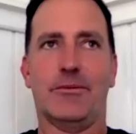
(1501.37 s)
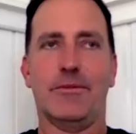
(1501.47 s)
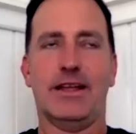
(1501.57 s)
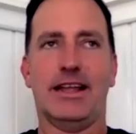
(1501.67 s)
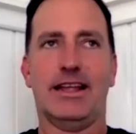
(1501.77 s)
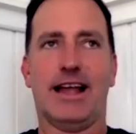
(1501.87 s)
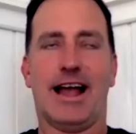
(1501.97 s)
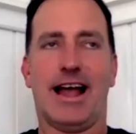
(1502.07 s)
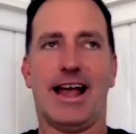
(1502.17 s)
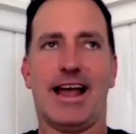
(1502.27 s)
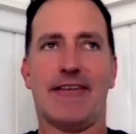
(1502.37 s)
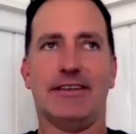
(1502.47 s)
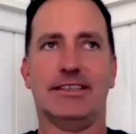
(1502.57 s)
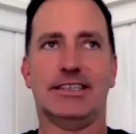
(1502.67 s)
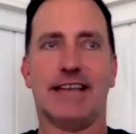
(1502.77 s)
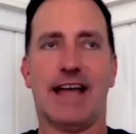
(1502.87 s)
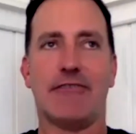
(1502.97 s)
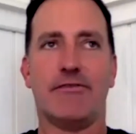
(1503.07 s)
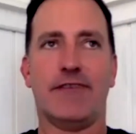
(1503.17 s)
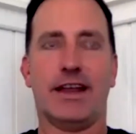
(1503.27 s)
me, I haven't
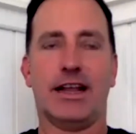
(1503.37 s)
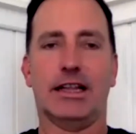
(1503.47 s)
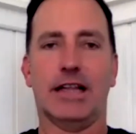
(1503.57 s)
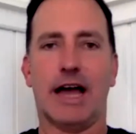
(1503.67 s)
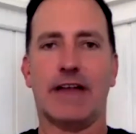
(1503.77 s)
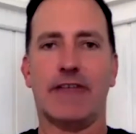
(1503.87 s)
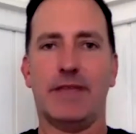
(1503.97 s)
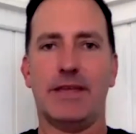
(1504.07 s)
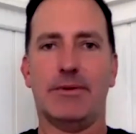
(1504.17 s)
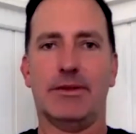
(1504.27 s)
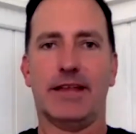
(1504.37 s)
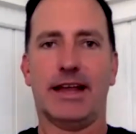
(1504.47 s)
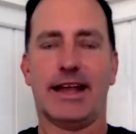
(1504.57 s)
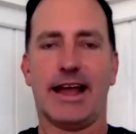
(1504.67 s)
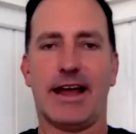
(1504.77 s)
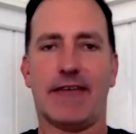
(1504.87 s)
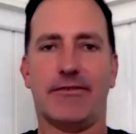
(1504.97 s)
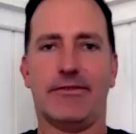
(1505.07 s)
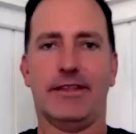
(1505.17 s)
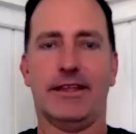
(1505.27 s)
found a lot of people that have
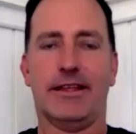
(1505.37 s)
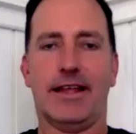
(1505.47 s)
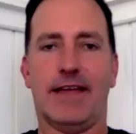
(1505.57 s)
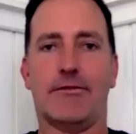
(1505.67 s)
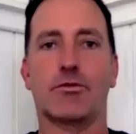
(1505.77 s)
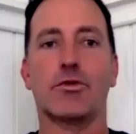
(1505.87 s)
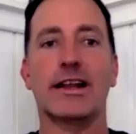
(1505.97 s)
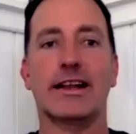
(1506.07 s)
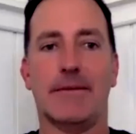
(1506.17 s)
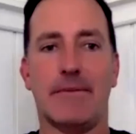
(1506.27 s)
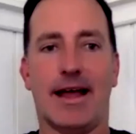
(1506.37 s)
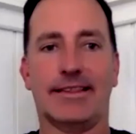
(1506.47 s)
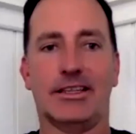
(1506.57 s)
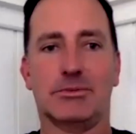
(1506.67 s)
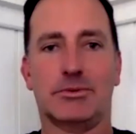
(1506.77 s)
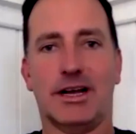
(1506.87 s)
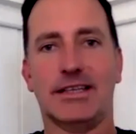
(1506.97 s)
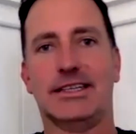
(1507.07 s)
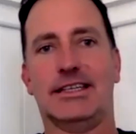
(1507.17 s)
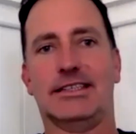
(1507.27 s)
written about this
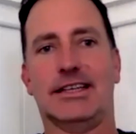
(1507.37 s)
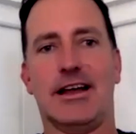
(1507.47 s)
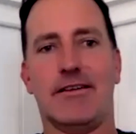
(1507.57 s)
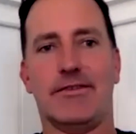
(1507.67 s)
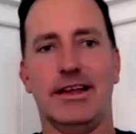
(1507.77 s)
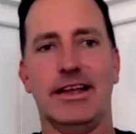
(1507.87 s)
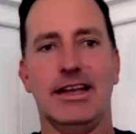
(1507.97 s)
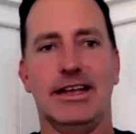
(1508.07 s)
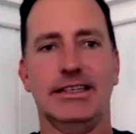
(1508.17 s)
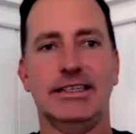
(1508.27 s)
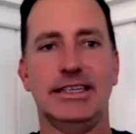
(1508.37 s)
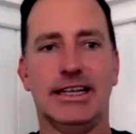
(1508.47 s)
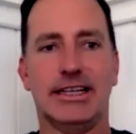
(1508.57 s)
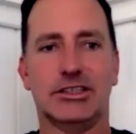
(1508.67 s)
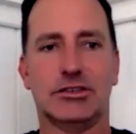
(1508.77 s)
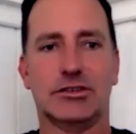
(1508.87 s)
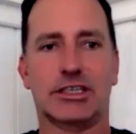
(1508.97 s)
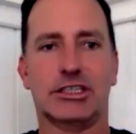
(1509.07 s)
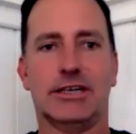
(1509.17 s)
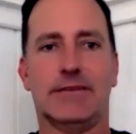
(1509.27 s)
process of
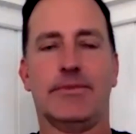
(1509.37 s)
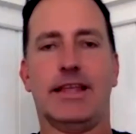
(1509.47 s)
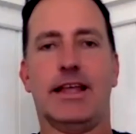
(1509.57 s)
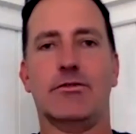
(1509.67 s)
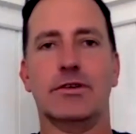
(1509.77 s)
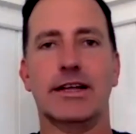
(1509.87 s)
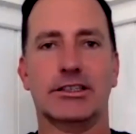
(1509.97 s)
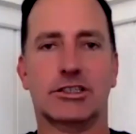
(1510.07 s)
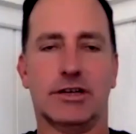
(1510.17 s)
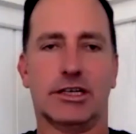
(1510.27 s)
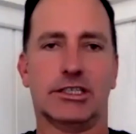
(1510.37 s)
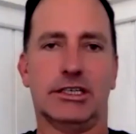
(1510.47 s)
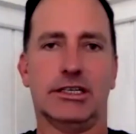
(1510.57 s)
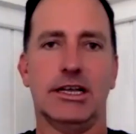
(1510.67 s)
deconstruction and reconstruction.